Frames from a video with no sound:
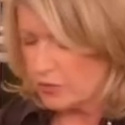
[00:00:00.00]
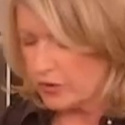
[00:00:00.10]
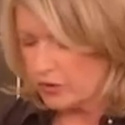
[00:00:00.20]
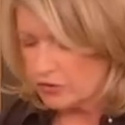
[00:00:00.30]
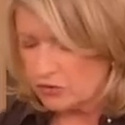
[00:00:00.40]
to
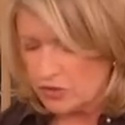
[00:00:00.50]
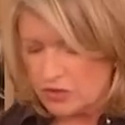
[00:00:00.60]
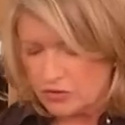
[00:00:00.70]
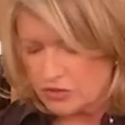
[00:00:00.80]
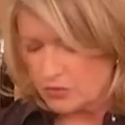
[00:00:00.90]
wear
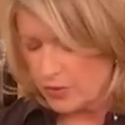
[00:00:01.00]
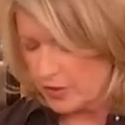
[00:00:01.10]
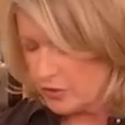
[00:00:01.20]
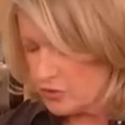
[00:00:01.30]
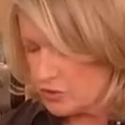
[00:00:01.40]
underneath the
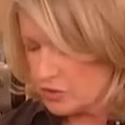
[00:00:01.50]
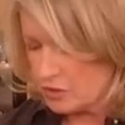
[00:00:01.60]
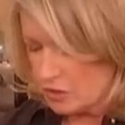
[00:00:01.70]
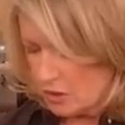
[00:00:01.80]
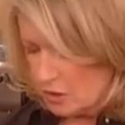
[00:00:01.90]

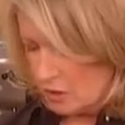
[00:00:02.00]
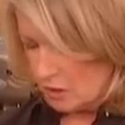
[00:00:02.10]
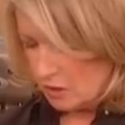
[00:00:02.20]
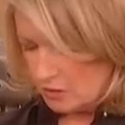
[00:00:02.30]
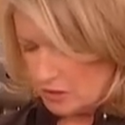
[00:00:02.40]
sweaters.
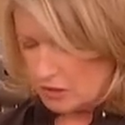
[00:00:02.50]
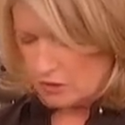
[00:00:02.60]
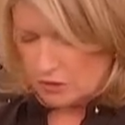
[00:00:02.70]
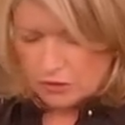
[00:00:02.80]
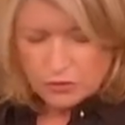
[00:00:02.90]
They
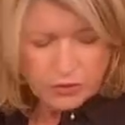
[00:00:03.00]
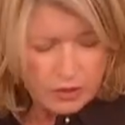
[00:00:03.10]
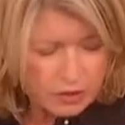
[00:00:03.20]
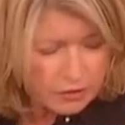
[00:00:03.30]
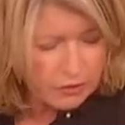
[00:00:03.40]
can go
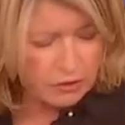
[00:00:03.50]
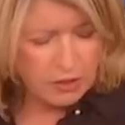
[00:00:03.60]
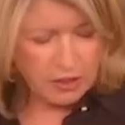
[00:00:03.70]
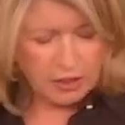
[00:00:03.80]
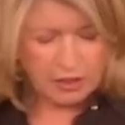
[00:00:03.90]
here.
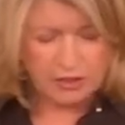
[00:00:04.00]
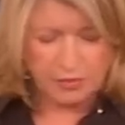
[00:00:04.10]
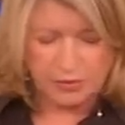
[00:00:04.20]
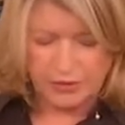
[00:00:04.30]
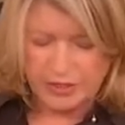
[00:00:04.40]
A
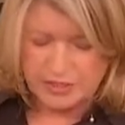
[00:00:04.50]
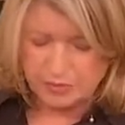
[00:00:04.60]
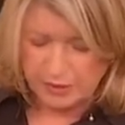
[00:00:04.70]
couple nice